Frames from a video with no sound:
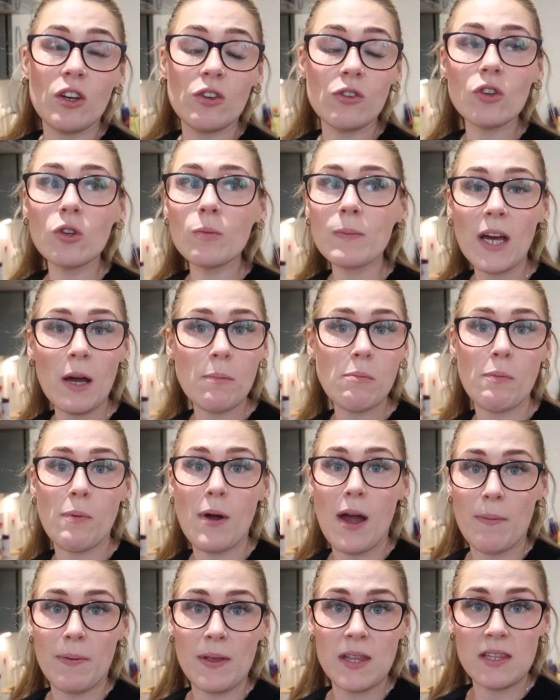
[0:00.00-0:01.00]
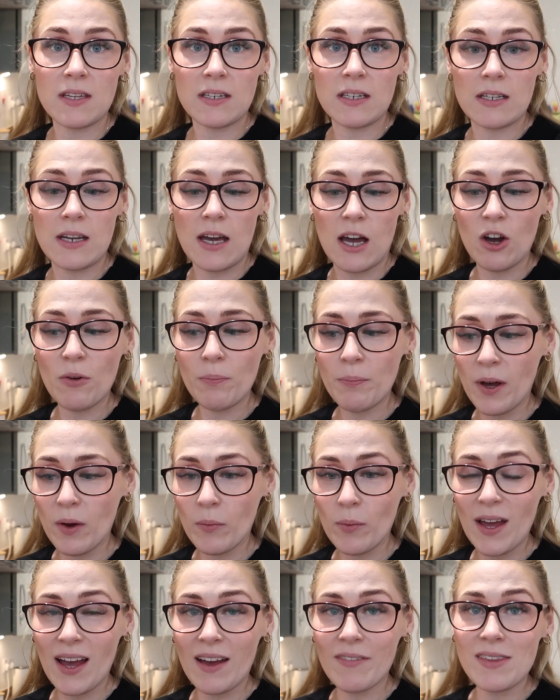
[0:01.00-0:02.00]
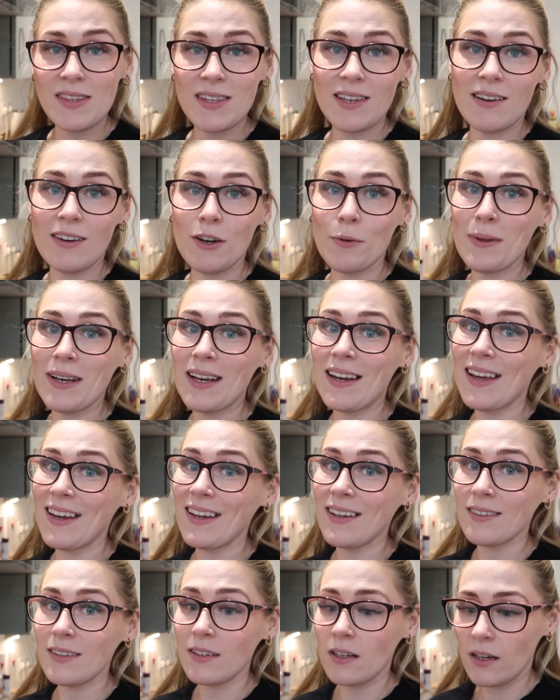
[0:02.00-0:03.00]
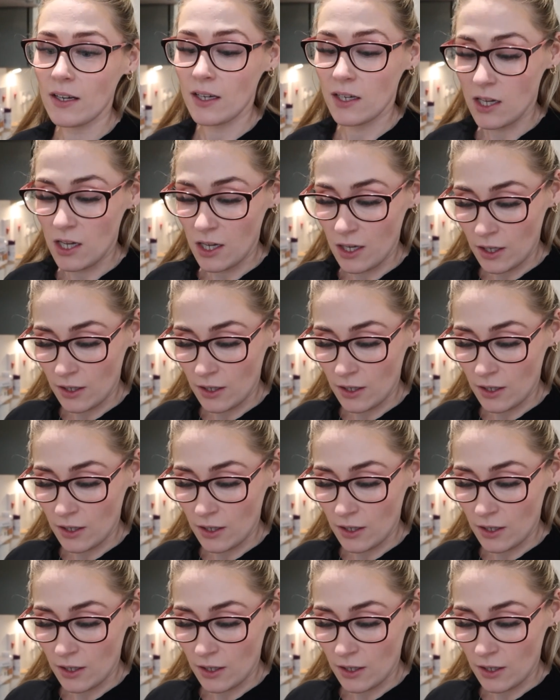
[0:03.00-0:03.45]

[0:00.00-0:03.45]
normally I'd be prepping dinner now but we're having dinner a little bit later tonight